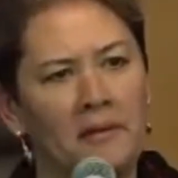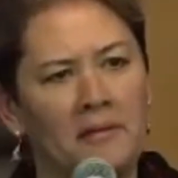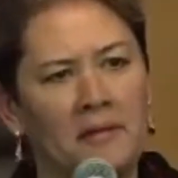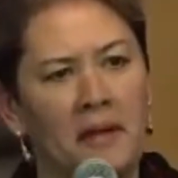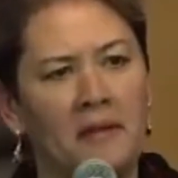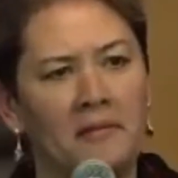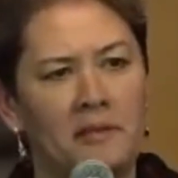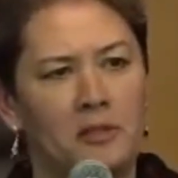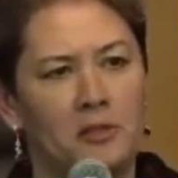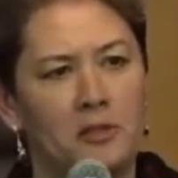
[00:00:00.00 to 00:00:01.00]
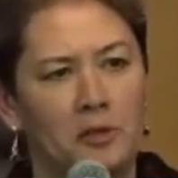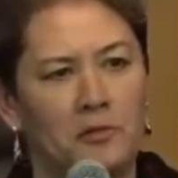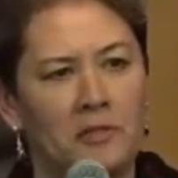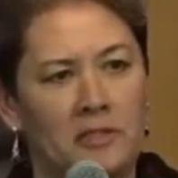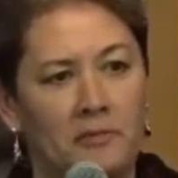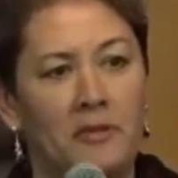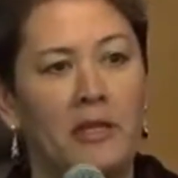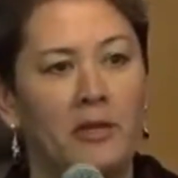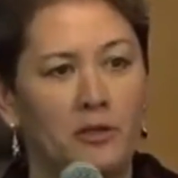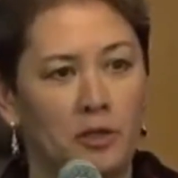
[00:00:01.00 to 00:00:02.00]
the television service, the
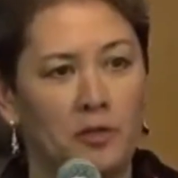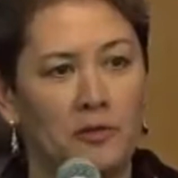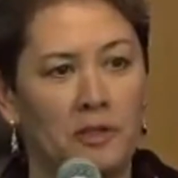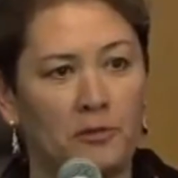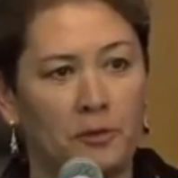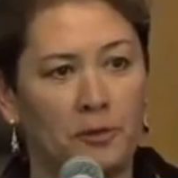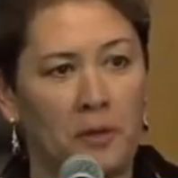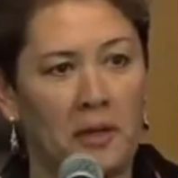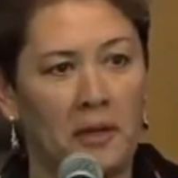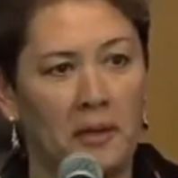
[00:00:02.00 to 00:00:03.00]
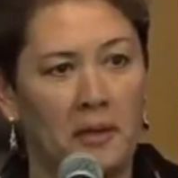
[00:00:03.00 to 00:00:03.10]
video service for free.